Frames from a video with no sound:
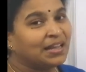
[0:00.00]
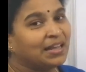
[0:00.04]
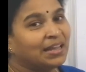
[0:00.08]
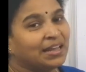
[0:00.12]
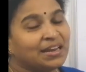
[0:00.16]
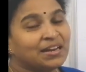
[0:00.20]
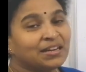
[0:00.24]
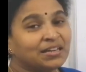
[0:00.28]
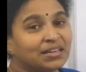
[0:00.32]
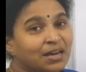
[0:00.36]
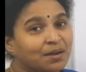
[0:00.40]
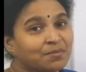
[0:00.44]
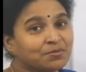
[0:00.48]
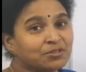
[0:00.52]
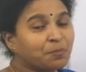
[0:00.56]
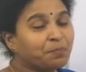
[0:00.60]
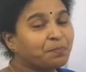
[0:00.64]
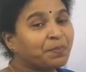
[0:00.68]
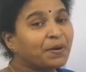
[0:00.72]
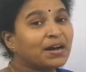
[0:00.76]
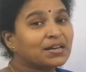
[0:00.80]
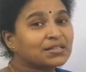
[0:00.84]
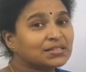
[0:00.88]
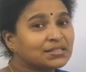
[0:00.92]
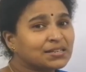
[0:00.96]
In terms of
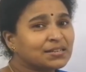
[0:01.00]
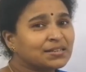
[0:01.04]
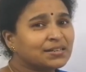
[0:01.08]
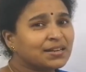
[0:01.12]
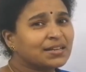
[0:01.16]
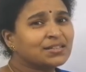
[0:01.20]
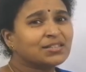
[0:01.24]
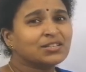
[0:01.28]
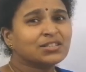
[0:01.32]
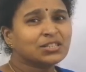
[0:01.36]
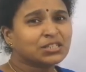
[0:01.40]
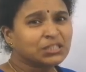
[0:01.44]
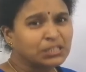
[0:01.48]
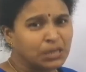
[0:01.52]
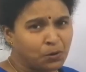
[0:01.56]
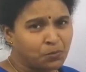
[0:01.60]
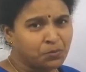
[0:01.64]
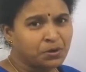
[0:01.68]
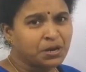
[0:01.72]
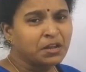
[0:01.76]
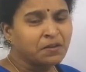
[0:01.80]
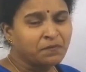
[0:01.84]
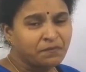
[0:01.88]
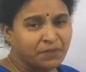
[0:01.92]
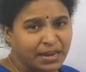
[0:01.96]
percentage, it is
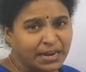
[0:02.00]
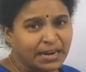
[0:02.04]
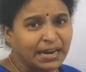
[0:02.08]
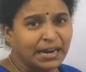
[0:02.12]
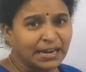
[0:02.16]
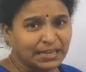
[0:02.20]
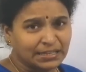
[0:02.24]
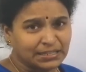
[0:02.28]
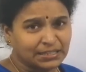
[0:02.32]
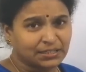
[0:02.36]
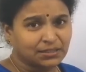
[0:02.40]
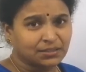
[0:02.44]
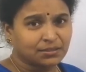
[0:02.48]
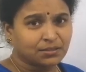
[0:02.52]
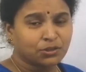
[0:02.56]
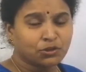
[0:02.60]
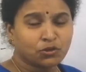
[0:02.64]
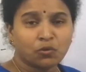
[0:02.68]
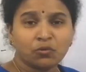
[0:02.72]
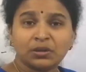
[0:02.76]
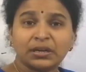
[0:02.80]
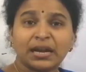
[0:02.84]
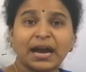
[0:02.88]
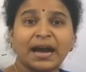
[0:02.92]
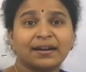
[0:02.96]
sounding very less.
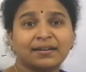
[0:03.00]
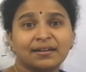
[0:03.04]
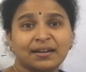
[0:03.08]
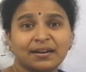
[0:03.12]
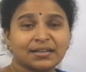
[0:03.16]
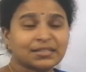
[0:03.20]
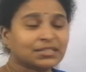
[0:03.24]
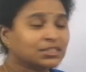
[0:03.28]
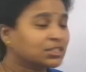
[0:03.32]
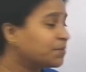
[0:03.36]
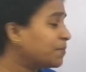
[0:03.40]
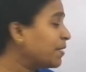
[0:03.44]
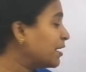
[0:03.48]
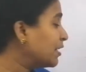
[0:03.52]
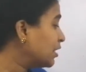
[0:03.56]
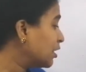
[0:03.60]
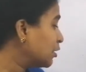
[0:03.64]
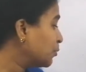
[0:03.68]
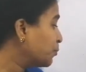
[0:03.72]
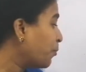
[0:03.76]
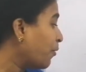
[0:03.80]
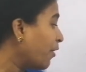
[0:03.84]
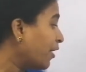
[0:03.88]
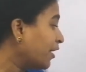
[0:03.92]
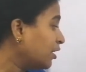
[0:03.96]
Don't underestimate this
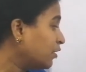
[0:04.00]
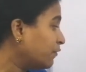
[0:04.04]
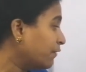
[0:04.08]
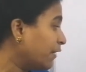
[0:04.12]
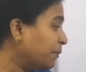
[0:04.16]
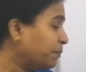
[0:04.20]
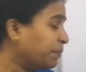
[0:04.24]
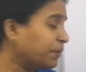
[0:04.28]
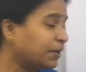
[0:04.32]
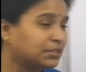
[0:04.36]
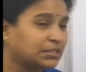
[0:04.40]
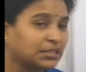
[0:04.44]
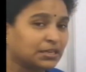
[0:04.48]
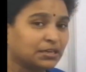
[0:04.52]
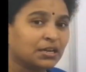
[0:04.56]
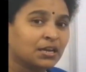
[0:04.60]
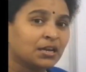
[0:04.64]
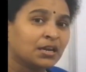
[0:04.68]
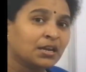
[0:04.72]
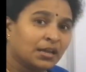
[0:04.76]
0.1%.